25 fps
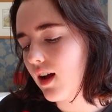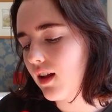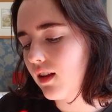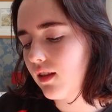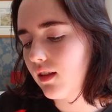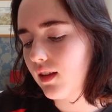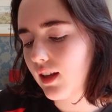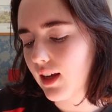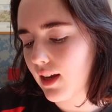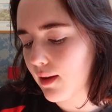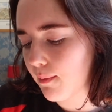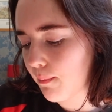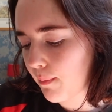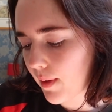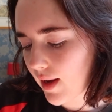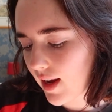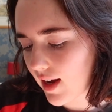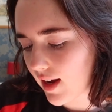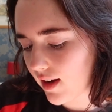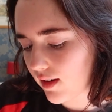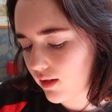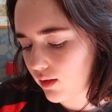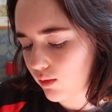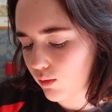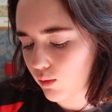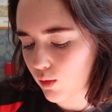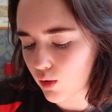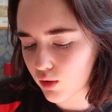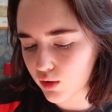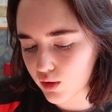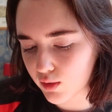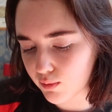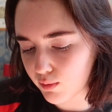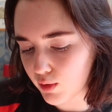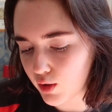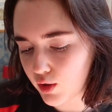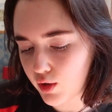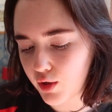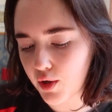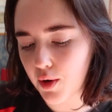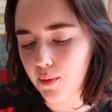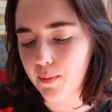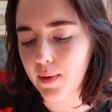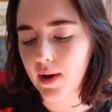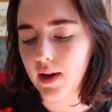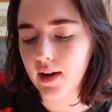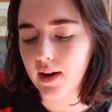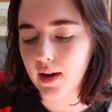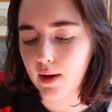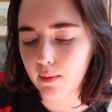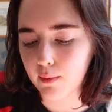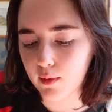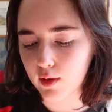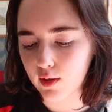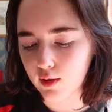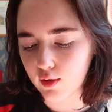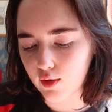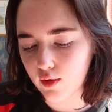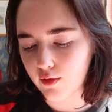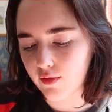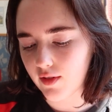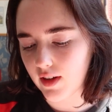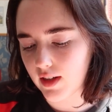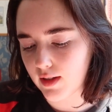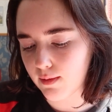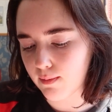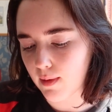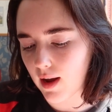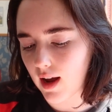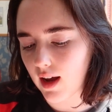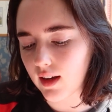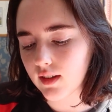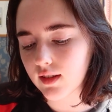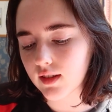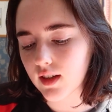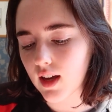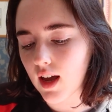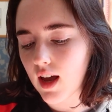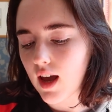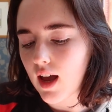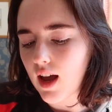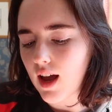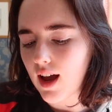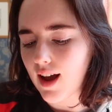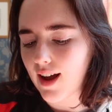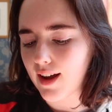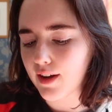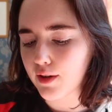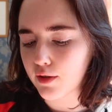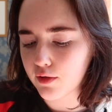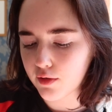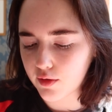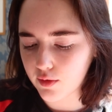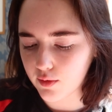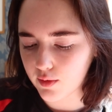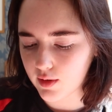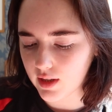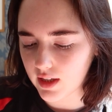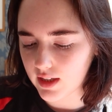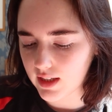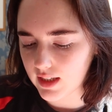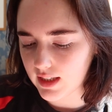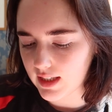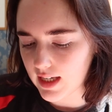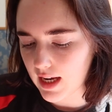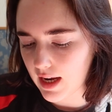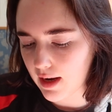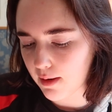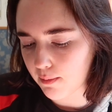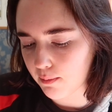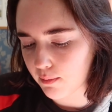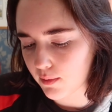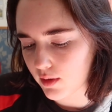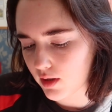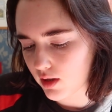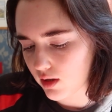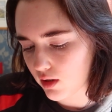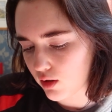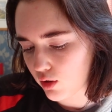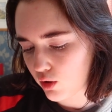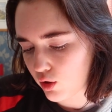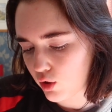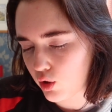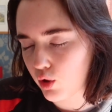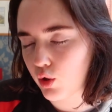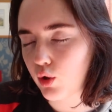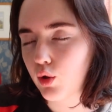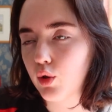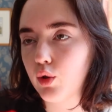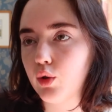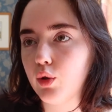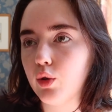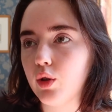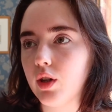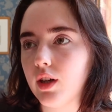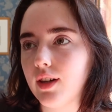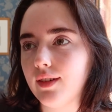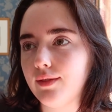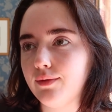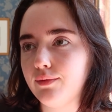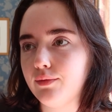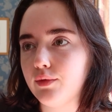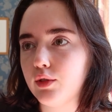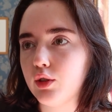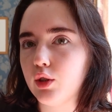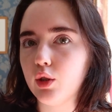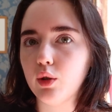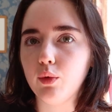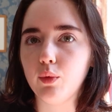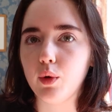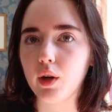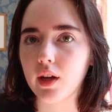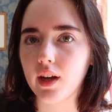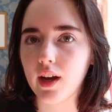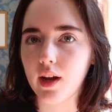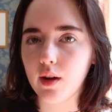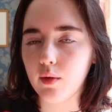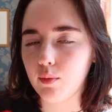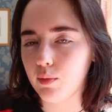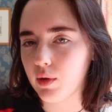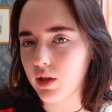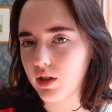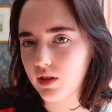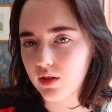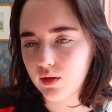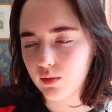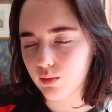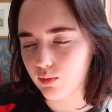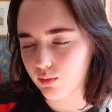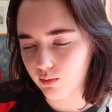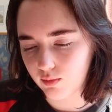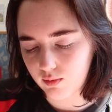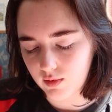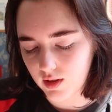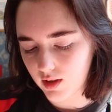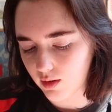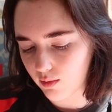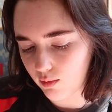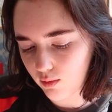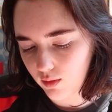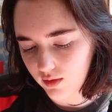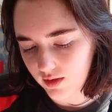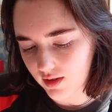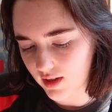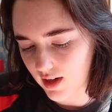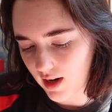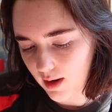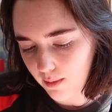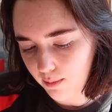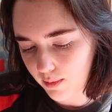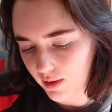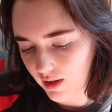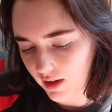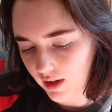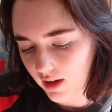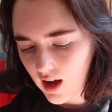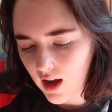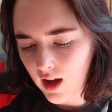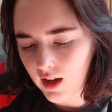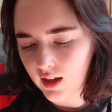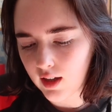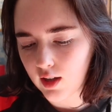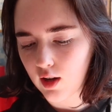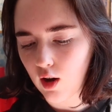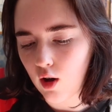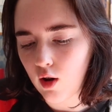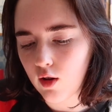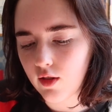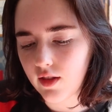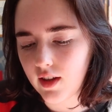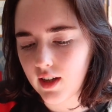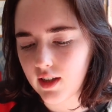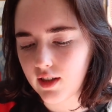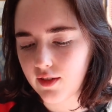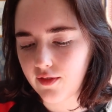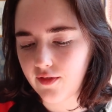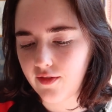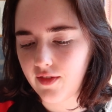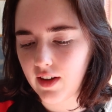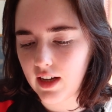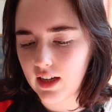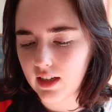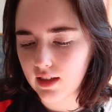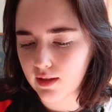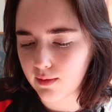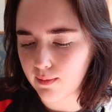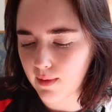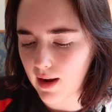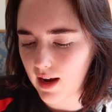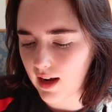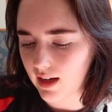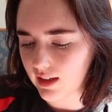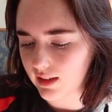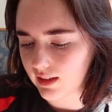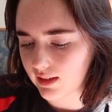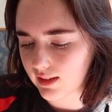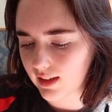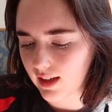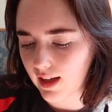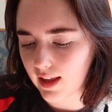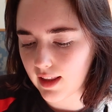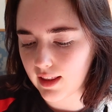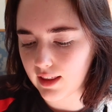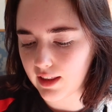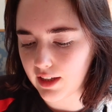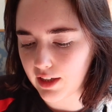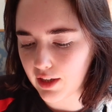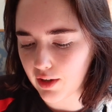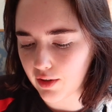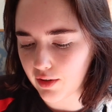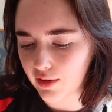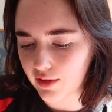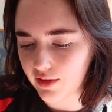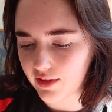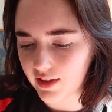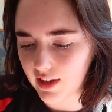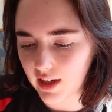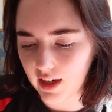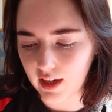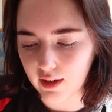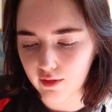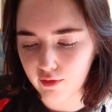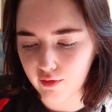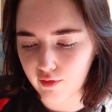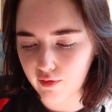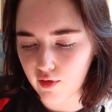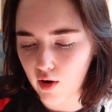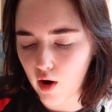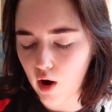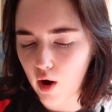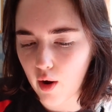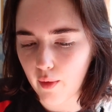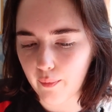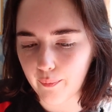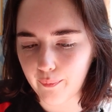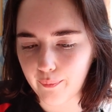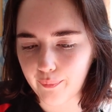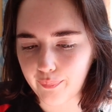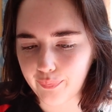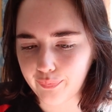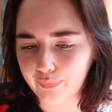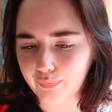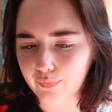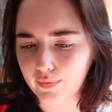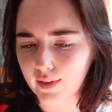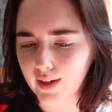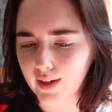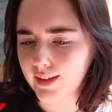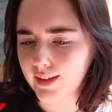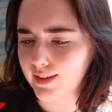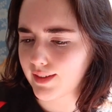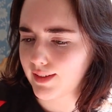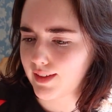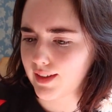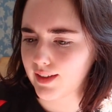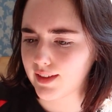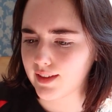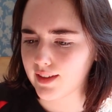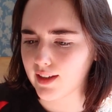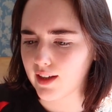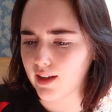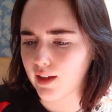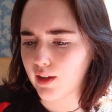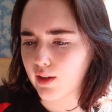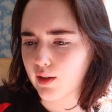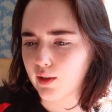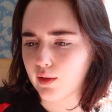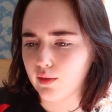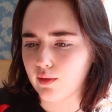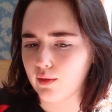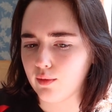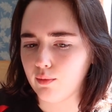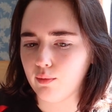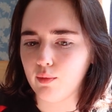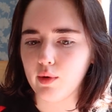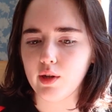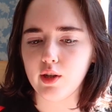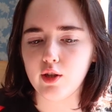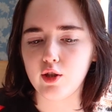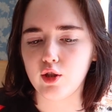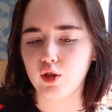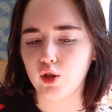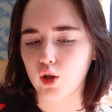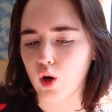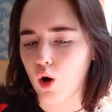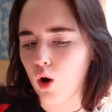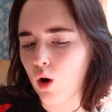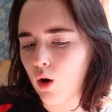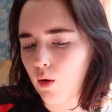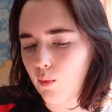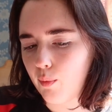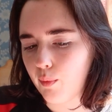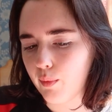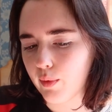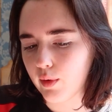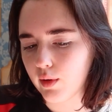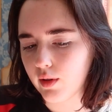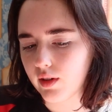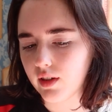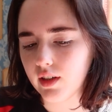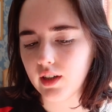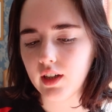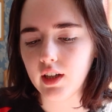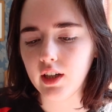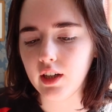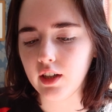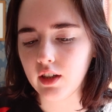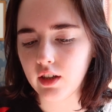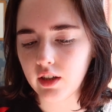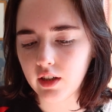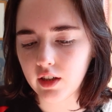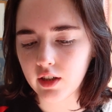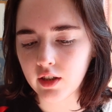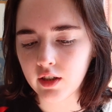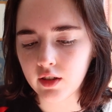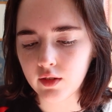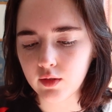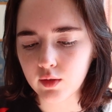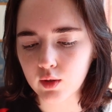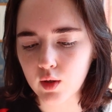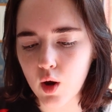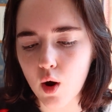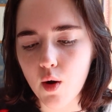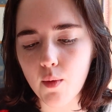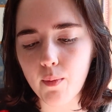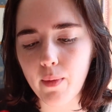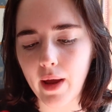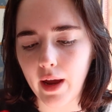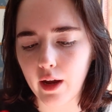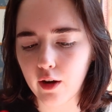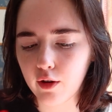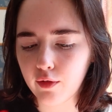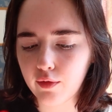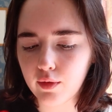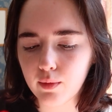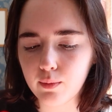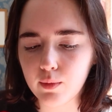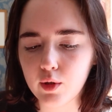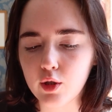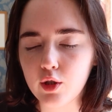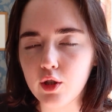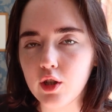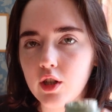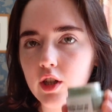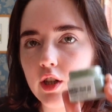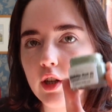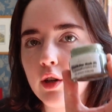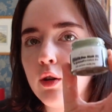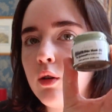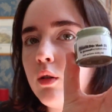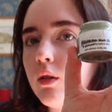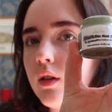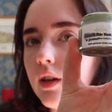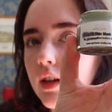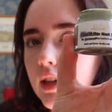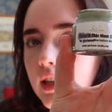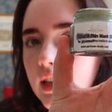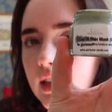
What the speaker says: I lay in bed, watched YouTube, and now I'm gonna do a face mask. I also did attempt to do a workout, but it wasn't happening. I got this face mask the other day from this like wee shop near here. It was called Perfume Studio.